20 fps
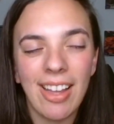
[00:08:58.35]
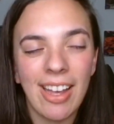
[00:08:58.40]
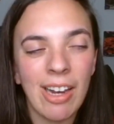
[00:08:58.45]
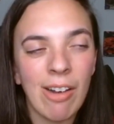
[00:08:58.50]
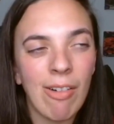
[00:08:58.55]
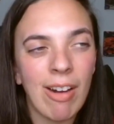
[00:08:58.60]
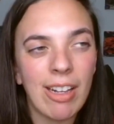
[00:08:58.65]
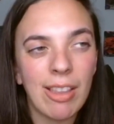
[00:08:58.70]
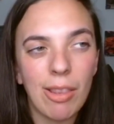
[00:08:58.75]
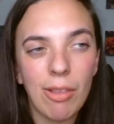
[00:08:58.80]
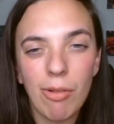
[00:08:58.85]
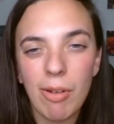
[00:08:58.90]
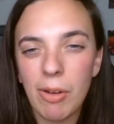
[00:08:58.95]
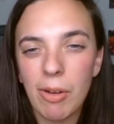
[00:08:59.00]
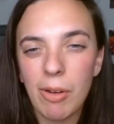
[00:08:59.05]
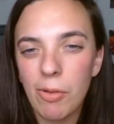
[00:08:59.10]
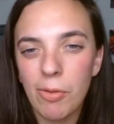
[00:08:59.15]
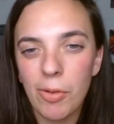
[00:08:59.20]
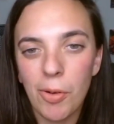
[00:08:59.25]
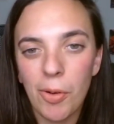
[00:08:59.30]
grade 3
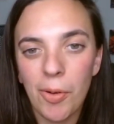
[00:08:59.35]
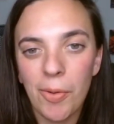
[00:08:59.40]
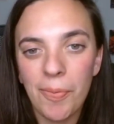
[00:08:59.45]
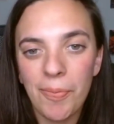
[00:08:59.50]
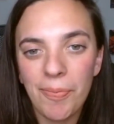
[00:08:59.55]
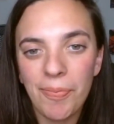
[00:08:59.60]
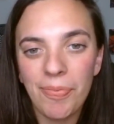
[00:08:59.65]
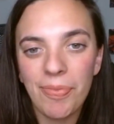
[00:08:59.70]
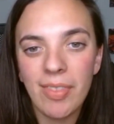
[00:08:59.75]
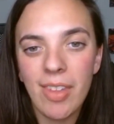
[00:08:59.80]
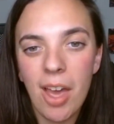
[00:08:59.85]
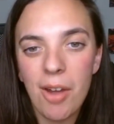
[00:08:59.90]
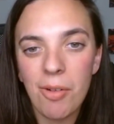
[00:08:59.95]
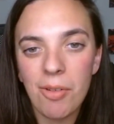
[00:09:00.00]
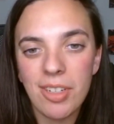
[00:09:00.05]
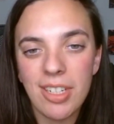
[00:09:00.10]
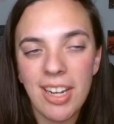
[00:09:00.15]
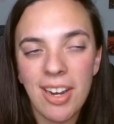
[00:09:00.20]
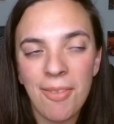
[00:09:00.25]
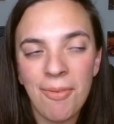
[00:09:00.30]
or 4, 9 or
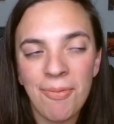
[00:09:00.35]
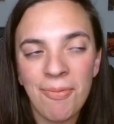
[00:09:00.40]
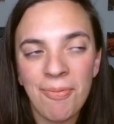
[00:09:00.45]
10.